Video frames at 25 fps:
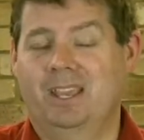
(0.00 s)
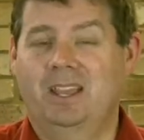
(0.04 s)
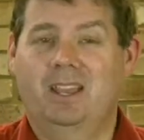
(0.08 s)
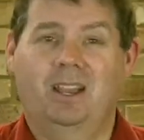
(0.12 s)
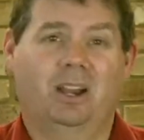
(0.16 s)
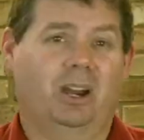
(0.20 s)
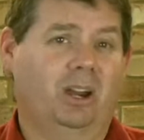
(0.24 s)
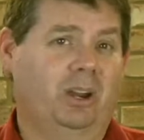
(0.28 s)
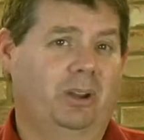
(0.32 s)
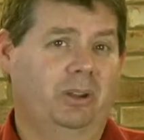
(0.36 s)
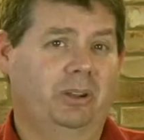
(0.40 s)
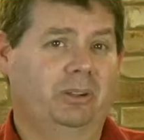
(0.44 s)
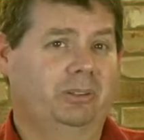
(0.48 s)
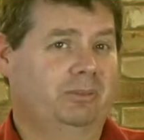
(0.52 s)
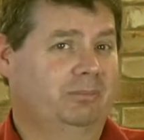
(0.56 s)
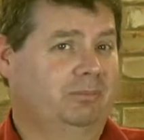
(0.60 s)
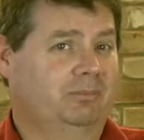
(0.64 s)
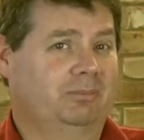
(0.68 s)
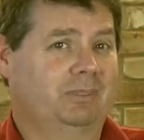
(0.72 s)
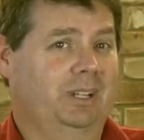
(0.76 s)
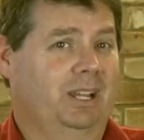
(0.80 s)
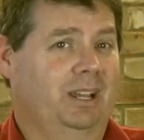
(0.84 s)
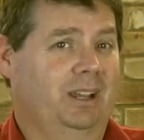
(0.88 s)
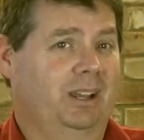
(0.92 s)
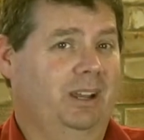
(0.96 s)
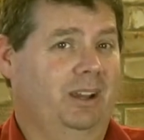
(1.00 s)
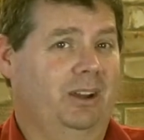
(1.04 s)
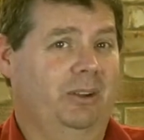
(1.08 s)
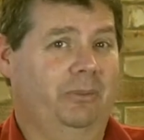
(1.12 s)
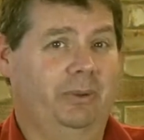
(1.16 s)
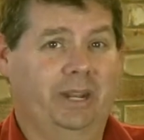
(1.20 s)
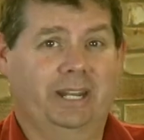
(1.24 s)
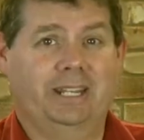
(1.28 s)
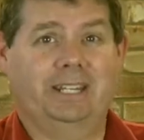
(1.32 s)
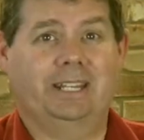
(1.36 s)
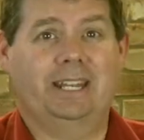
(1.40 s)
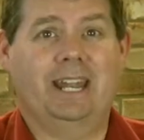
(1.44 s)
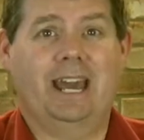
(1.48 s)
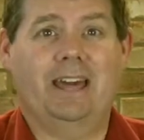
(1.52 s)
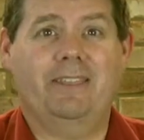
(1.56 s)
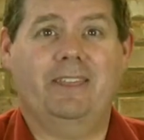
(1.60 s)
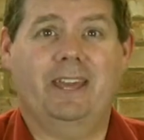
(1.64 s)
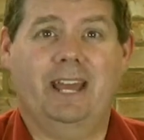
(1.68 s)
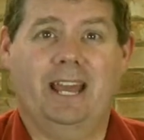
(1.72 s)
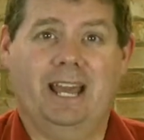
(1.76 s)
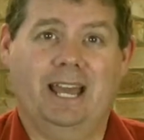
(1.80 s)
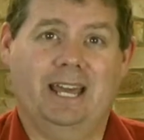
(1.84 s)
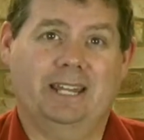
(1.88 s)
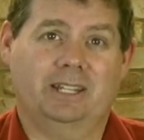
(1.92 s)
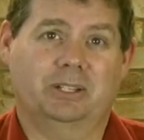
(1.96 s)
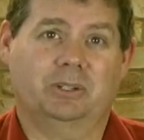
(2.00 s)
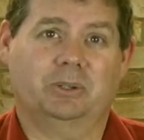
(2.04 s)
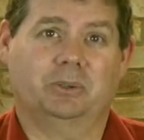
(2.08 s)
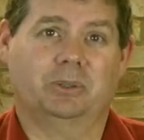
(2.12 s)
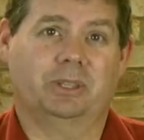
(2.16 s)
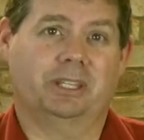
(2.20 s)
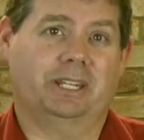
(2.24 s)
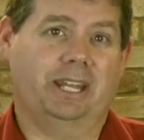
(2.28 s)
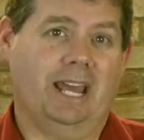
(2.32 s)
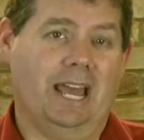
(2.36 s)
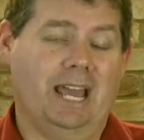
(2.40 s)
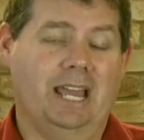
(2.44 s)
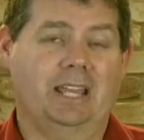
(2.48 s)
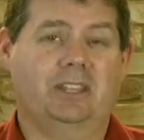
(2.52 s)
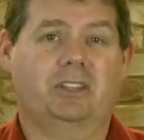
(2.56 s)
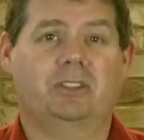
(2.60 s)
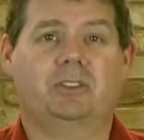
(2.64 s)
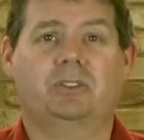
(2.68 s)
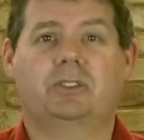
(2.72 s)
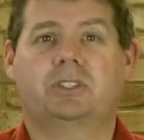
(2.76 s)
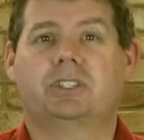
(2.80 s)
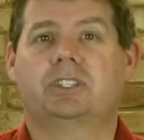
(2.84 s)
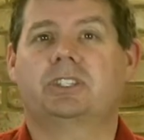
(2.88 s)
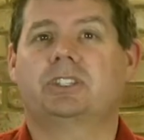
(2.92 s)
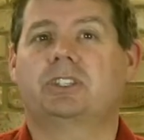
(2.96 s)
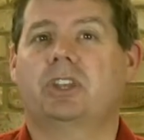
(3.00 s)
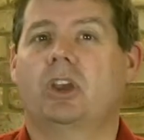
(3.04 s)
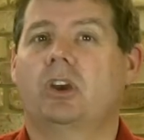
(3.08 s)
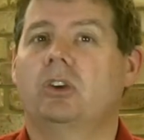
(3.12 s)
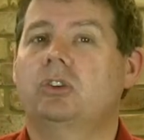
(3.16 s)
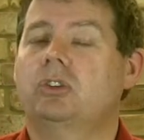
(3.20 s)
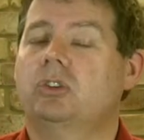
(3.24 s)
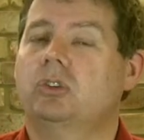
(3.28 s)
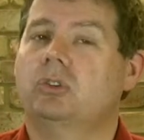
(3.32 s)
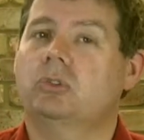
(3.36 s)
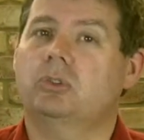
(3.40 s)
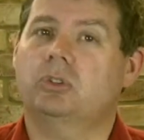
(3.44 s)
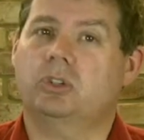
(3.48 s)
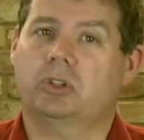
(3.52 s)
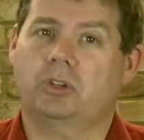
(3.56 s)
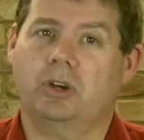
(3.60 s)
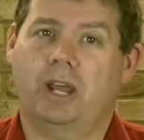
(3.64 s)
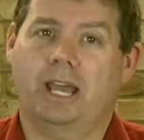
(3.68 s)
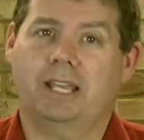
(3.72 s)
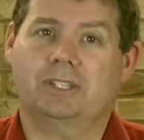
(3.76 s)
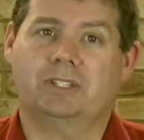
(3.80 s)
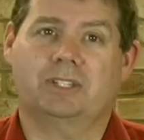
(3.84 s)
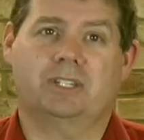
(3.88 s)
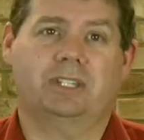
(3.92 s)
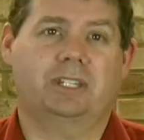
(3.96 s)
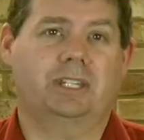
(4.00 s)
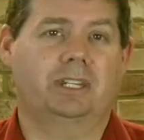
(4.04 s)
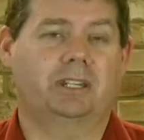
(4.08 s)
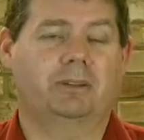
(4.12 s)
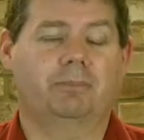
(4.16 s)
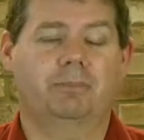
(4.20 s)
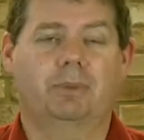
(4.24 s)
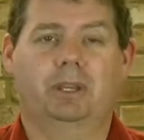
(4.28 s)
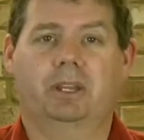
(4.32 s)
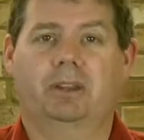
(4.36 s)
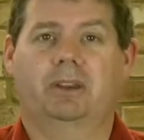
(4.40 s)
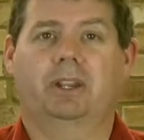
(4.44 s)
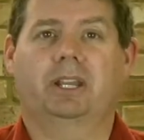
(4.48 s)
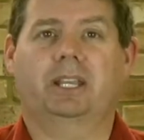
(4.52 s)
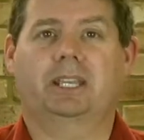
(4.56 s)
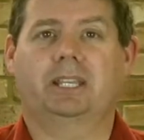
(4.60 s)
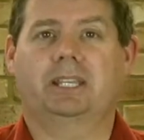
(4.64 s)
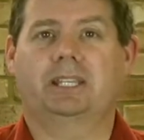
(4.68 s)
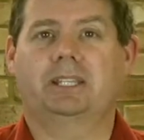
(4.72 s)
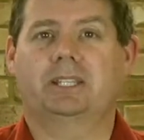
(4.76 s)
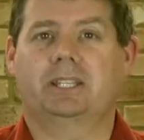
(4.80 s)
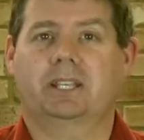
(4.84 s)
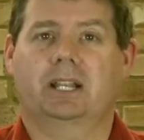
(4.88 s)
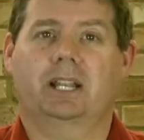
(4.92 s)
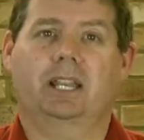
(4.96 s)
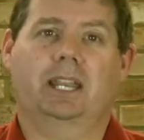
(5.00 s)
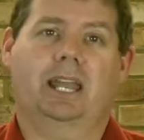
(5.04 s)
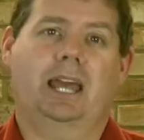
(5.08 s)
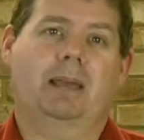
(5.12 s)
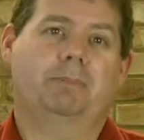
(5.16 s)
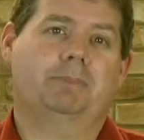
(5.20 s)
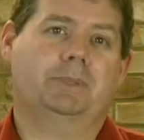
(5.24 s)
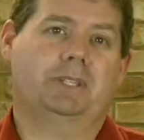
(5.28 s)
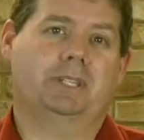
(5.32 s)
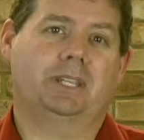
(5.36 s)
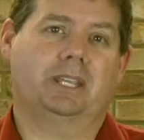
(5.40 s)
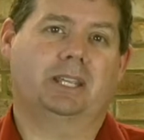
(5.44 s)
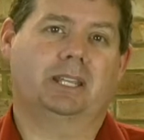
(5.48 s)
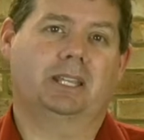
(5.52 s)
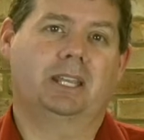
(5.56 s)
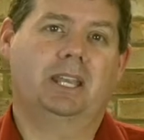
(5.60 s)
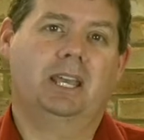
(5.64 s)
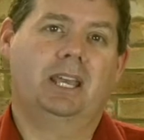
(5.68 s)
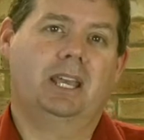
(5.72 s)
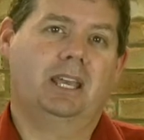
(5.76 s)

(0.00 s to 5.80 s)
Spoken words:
I read another article that argues social trust in America is collapsing.